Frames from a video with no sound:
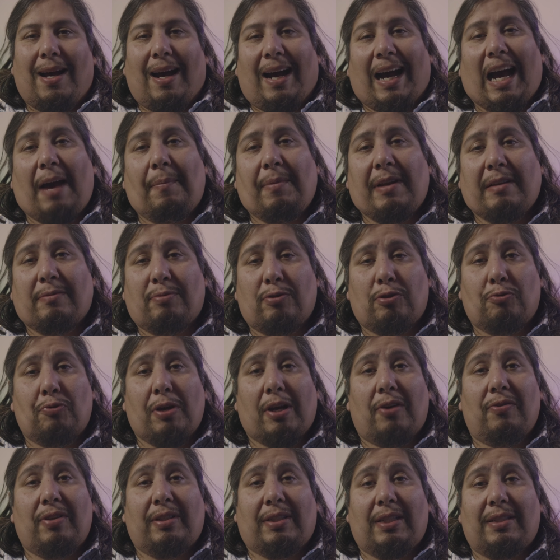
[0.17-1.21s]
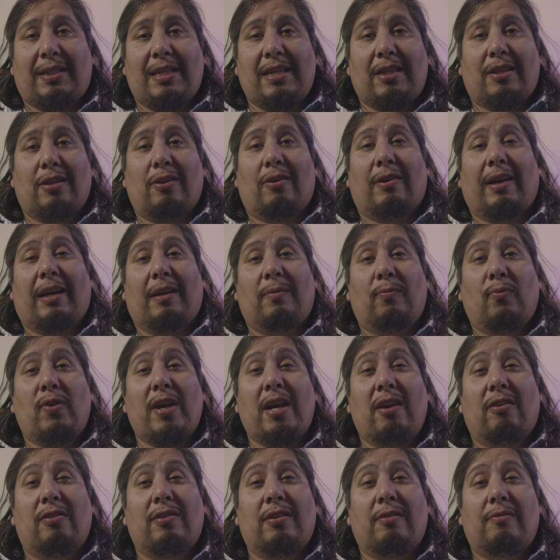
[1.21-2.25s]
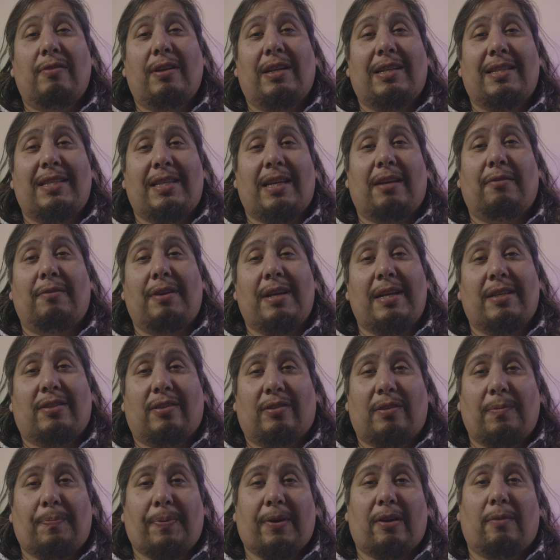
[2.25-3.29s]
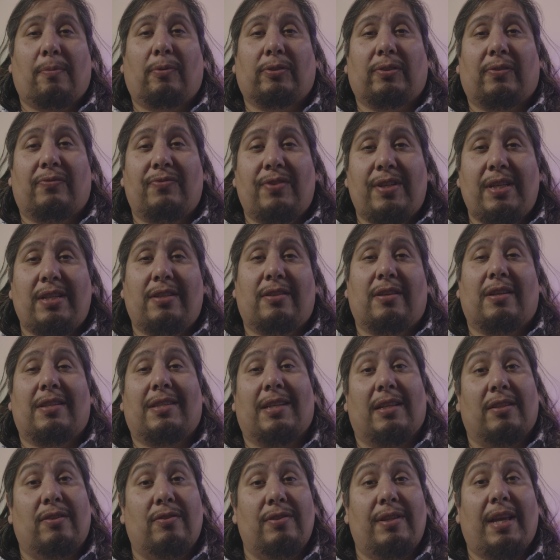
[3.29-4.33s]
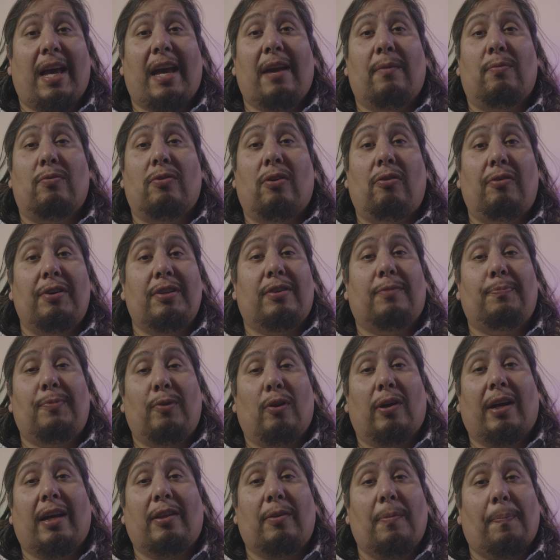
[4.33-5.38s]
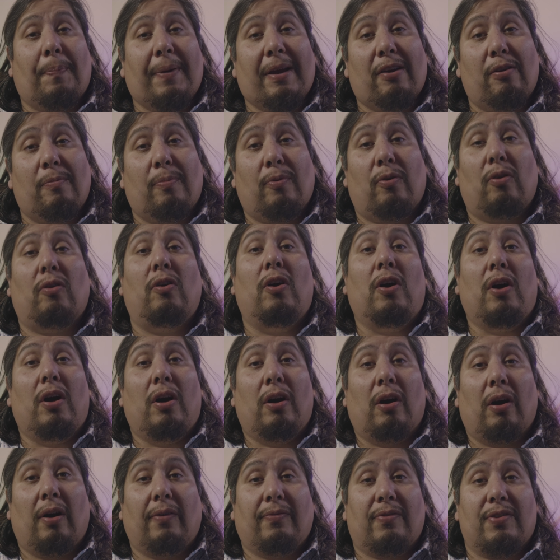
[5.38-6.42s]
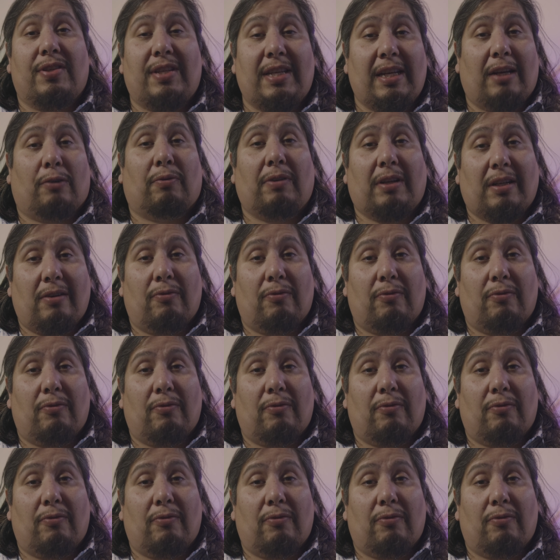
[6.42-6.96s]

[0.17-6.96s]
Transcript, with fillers: Hi, my name is Rodrigo, this is Ether, and we are doing a series on the parables of Jesus, and today we're going to look at the parable of the secret